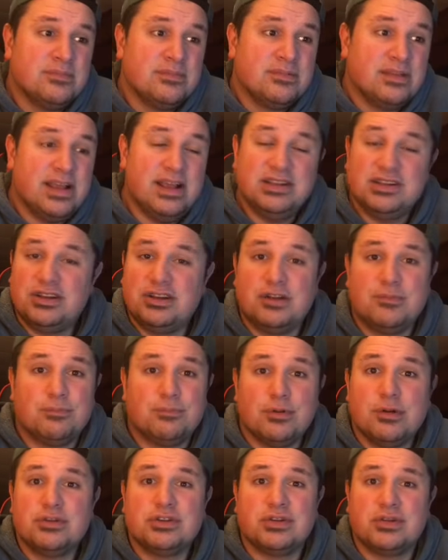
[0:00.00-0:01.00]
he's a good
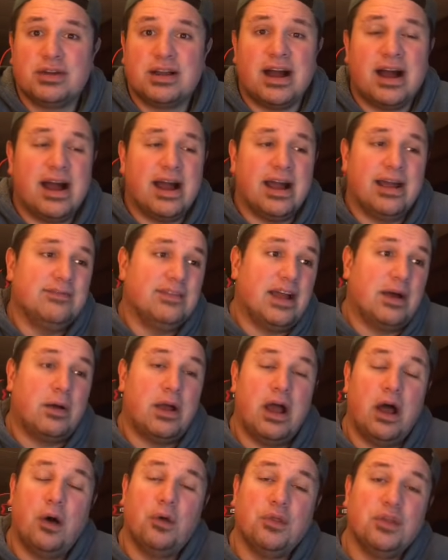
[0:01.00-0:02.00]
bruiser guy. Now,
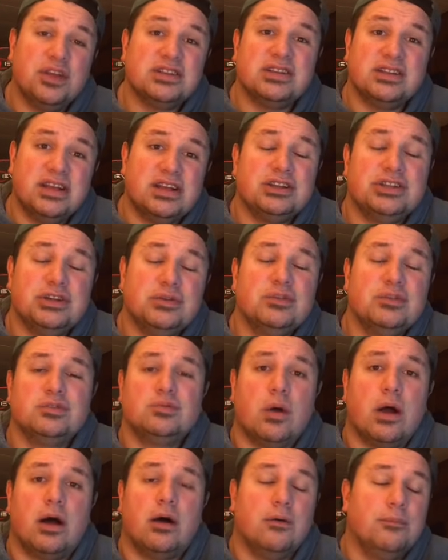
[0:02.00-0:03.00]
health is an issue as
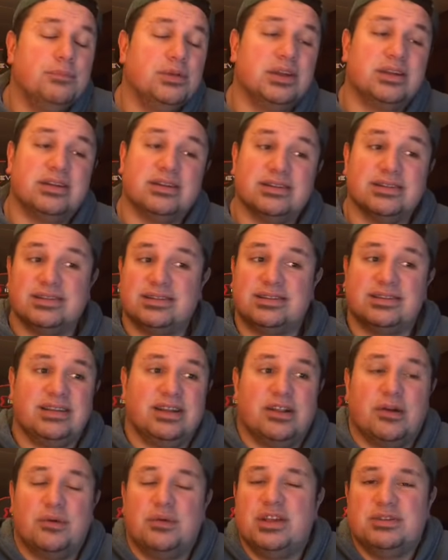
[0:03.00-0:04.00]
well because,
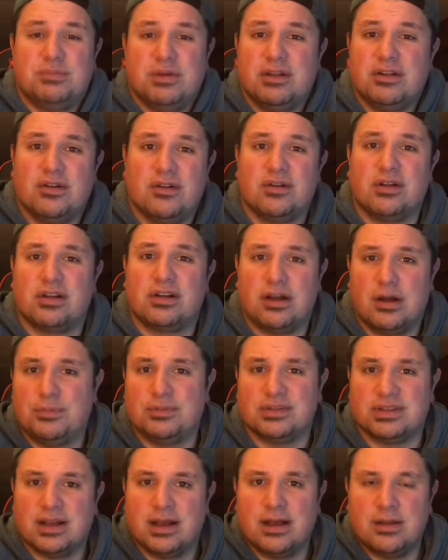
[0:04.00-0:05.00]
you know, he's been hurt a
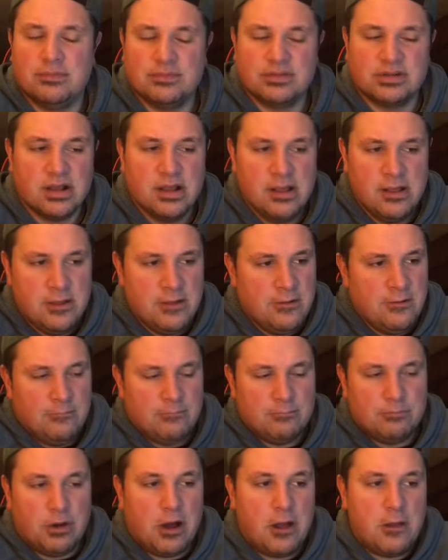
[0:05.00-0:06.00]
couple times.
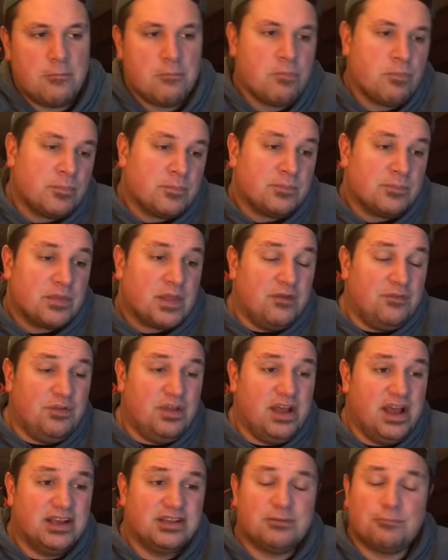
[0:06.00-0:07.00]
But if
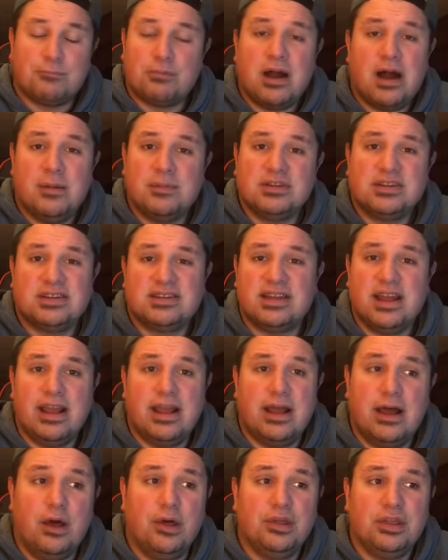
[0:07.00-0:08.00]
he has a promise to
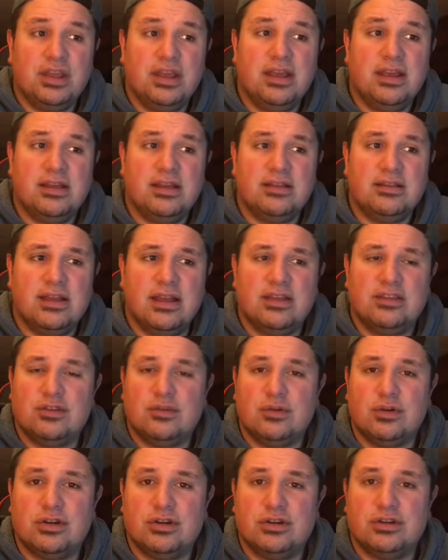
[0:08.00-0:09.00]
stay healthy and
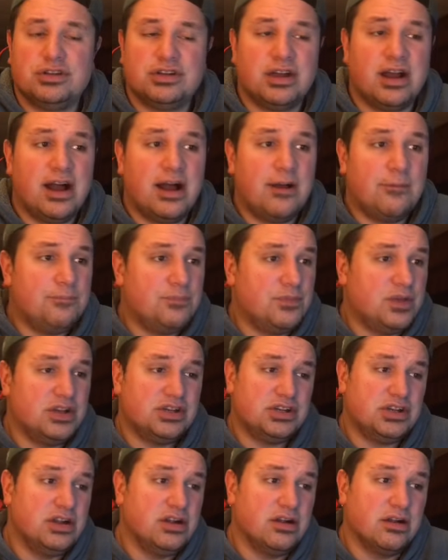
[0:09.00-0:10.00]
do a good job
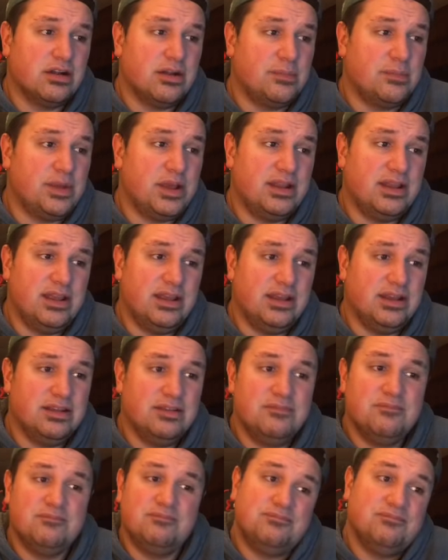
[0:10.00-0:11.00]
this year, I mean, he
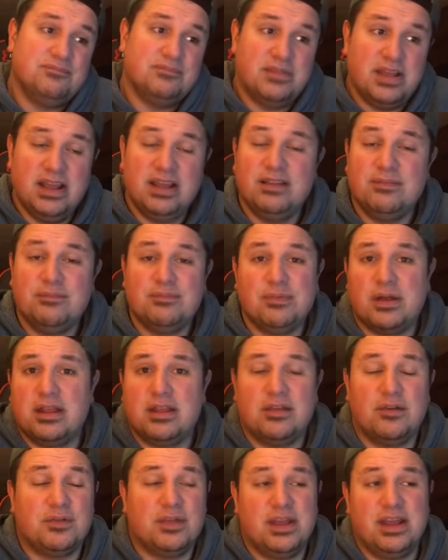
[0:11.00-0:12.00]
could,
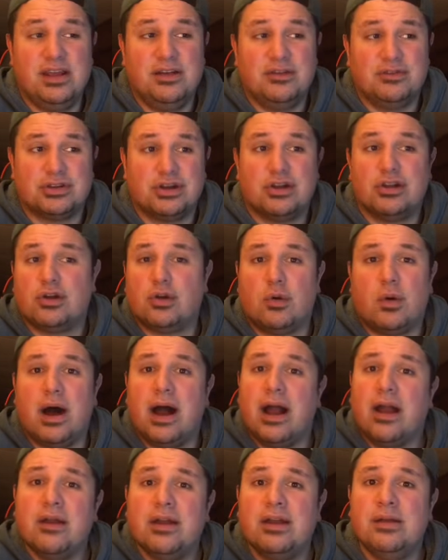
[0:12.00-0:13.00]
you know, the Eagles could
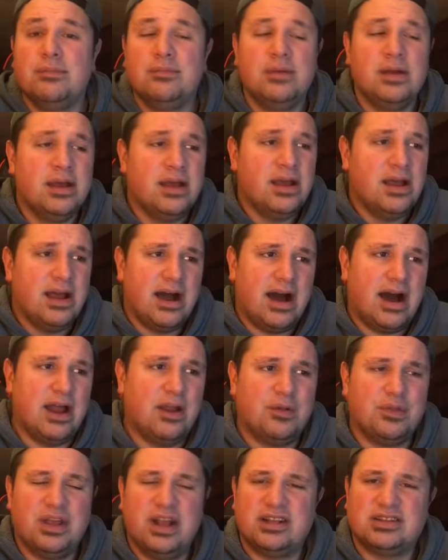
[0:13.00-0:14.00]
acquire him. I
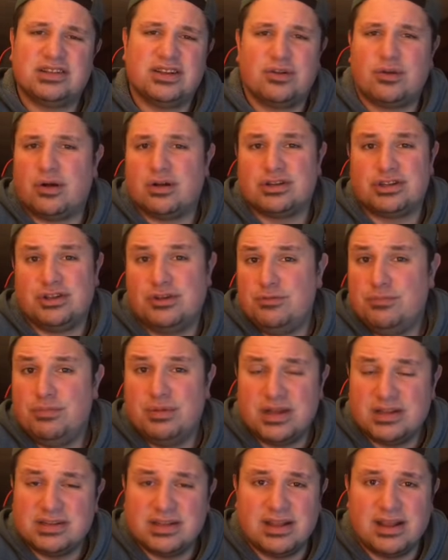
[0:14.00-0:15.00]
don't think it's going to cost two
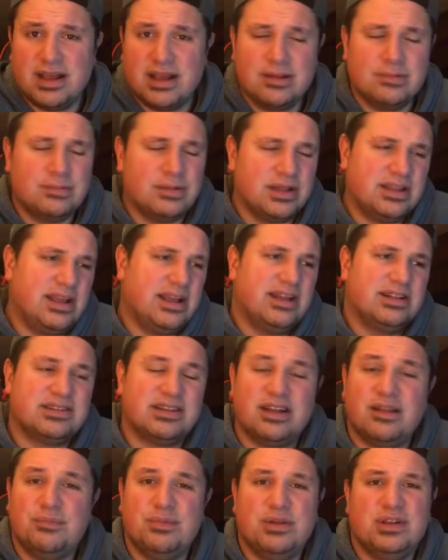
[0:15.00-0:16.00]
picks to get him. I think it's
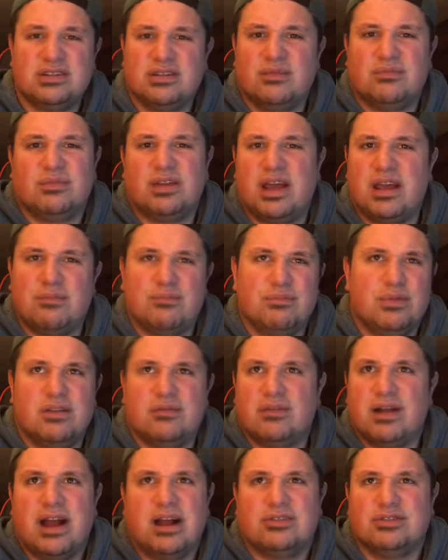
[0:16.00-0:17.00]
going to be some, like,
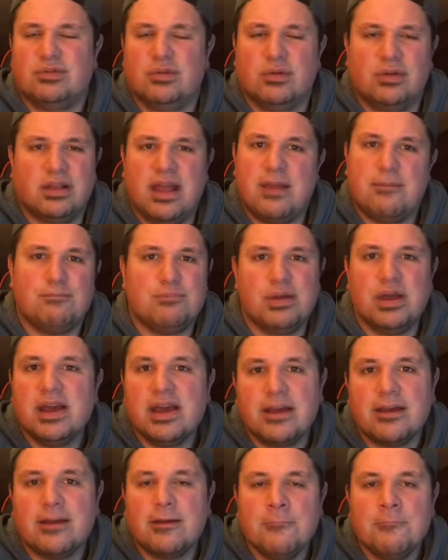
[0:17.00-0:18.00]
mid-round to a late
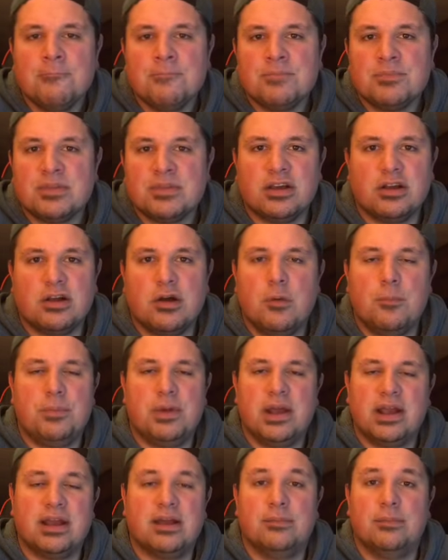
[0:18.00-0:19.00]
pick to go
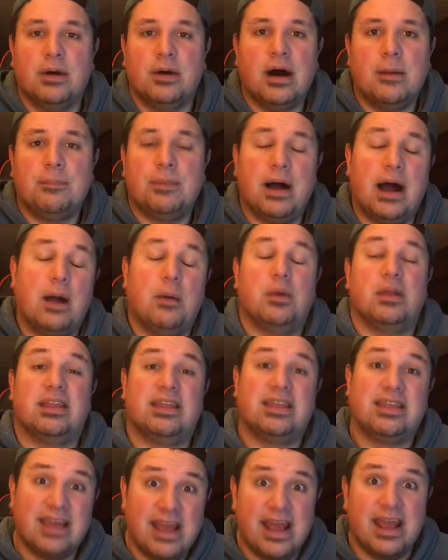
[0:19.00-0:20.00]
pick him up, I would
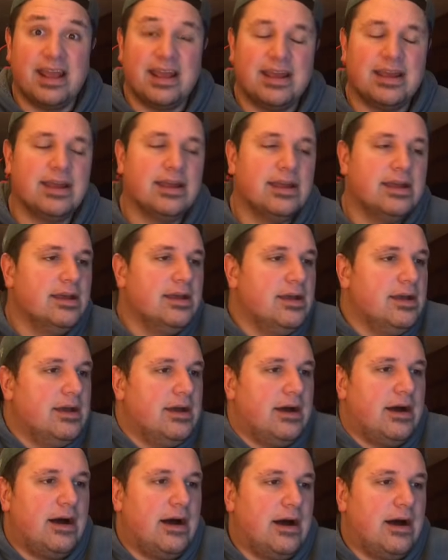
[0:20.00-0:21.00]
think.
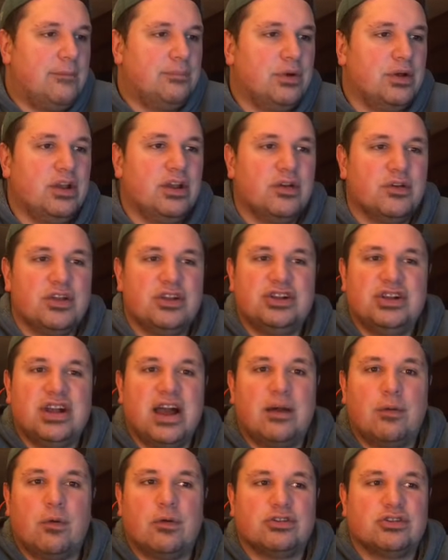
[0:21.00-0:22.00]
But, you know, the
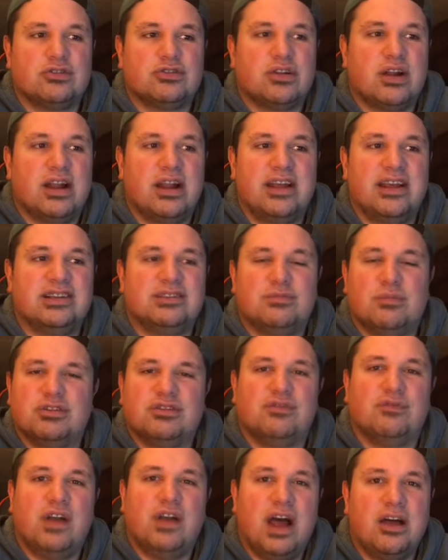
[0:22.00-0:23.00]
Jaguars are trying to get as
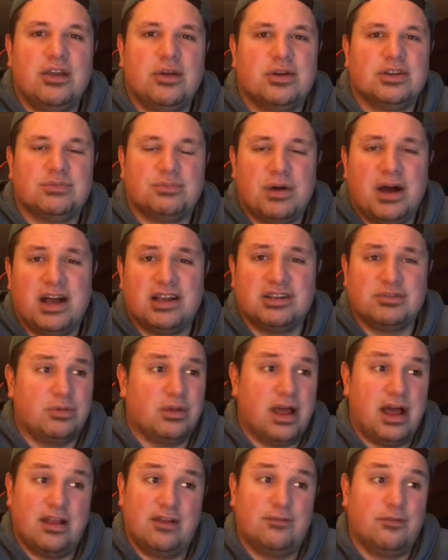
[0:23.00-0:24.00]
much value as
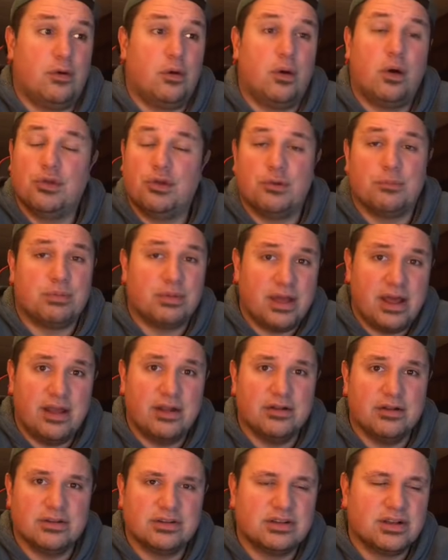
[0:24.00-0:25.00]
possible out of all their
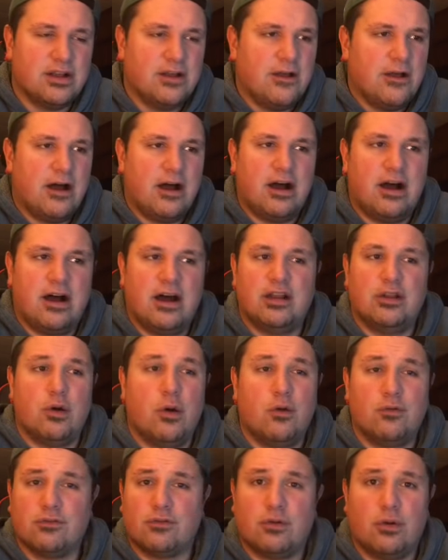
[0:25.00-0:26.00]
players, an
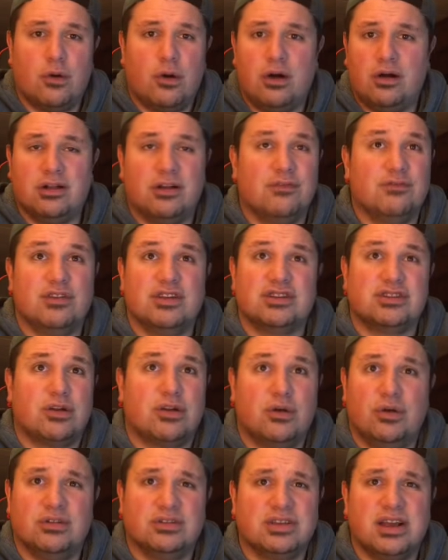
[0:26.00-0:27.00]
overhaul of this
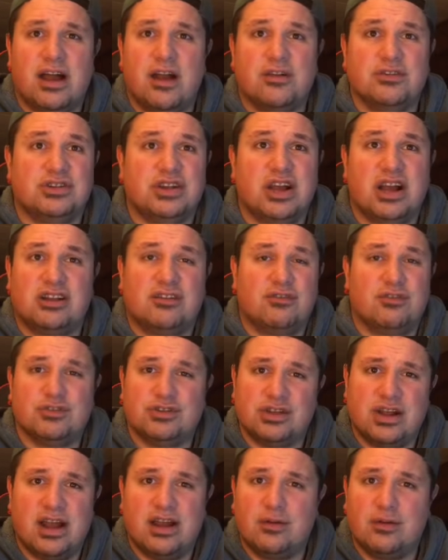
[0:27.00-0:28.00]
whole entire Jacksonville
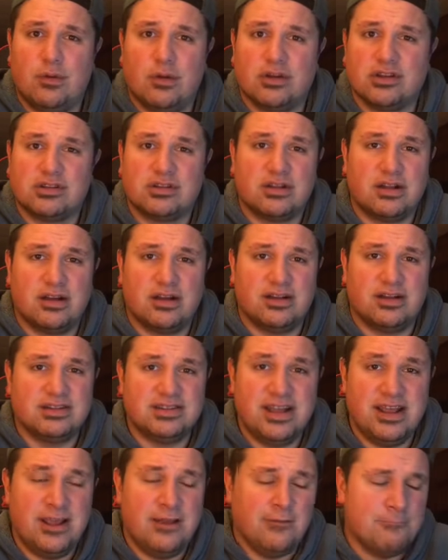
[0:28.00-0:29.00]
Jaguars
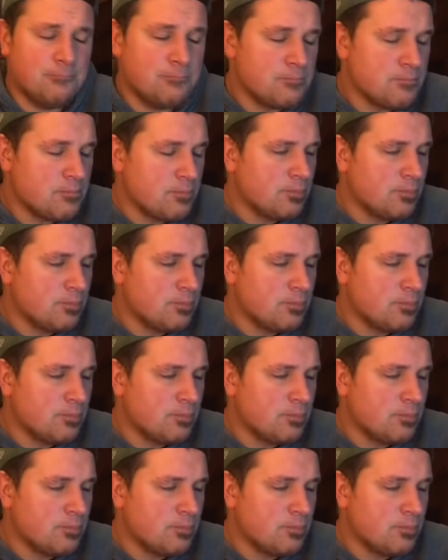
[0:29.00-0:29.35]
team.